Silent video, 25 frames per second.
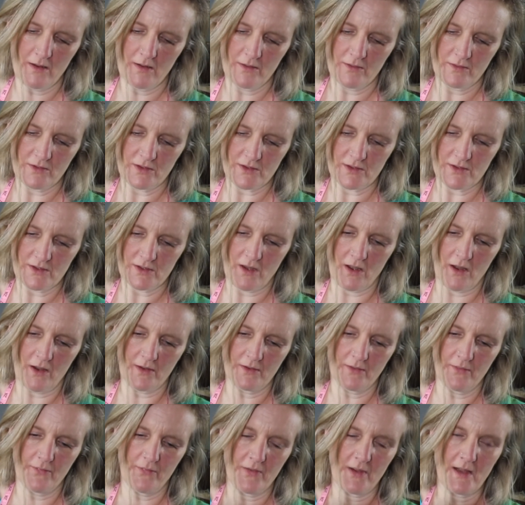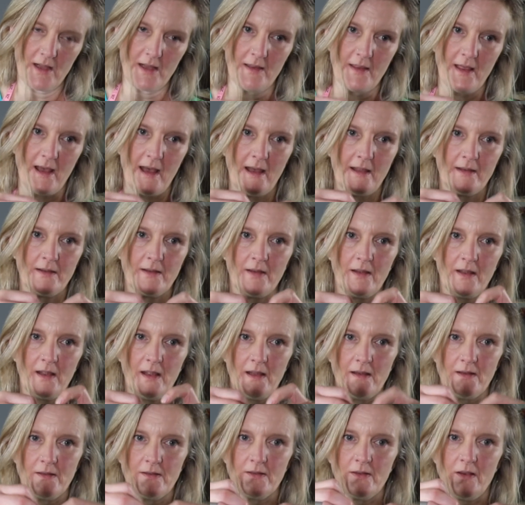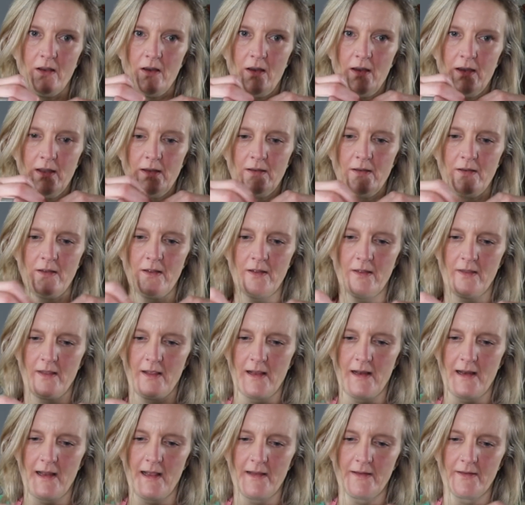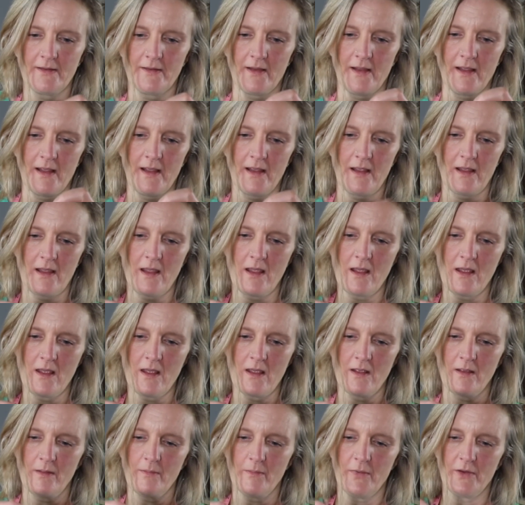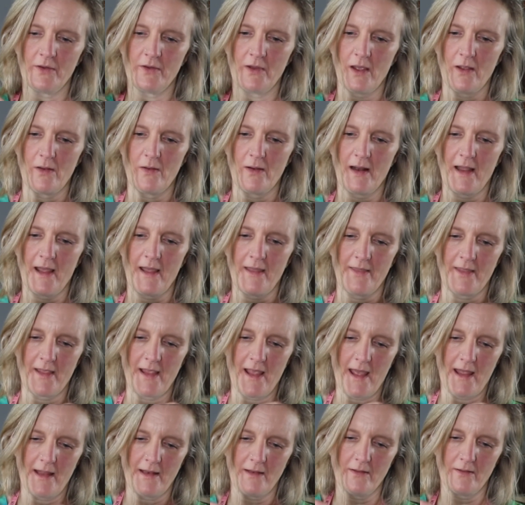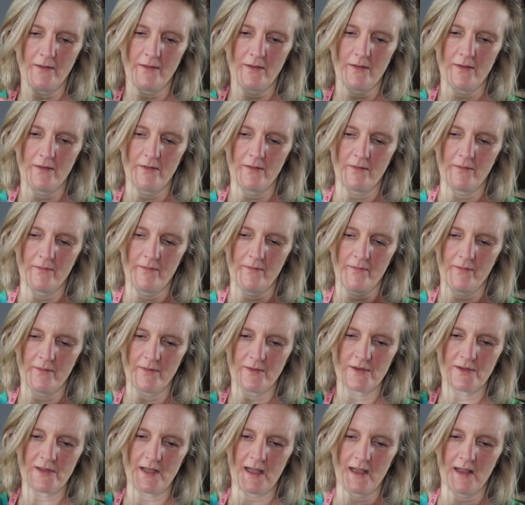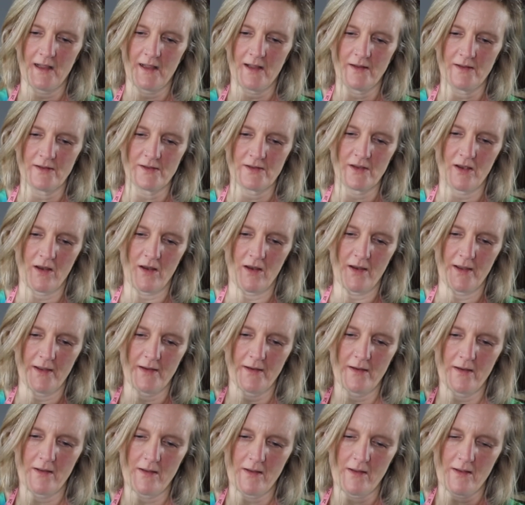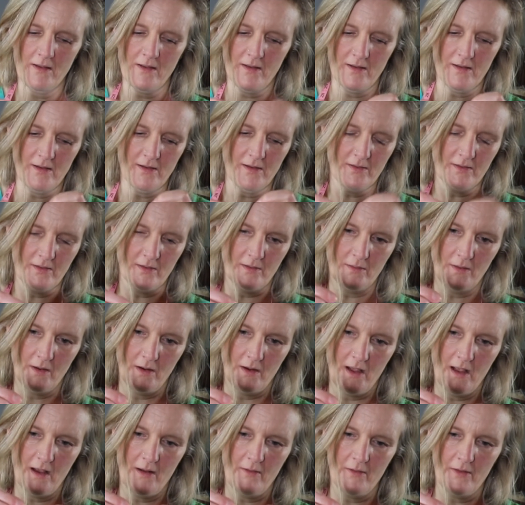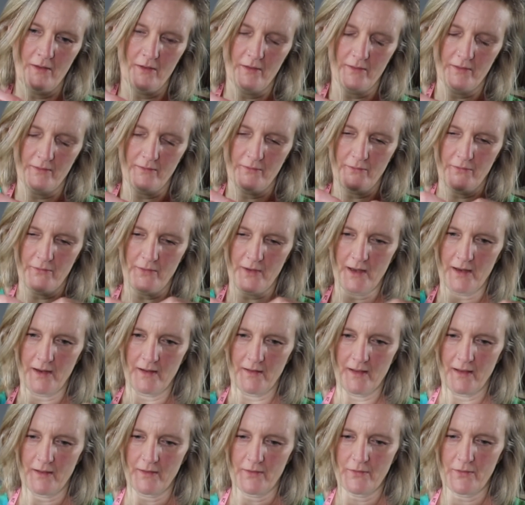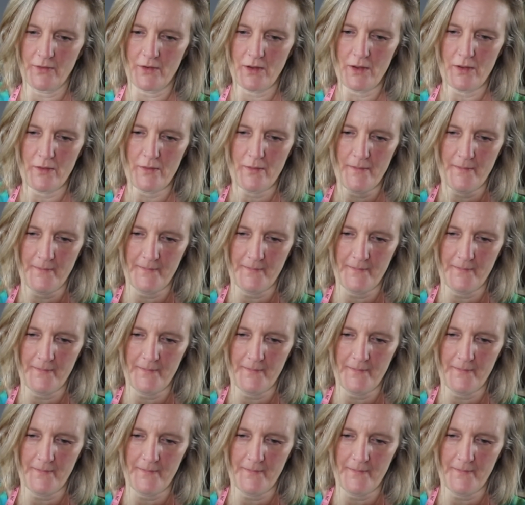Just start to feed that inside the elastic, but don't let the end sink inside. So I'm going to carry on feeding that through.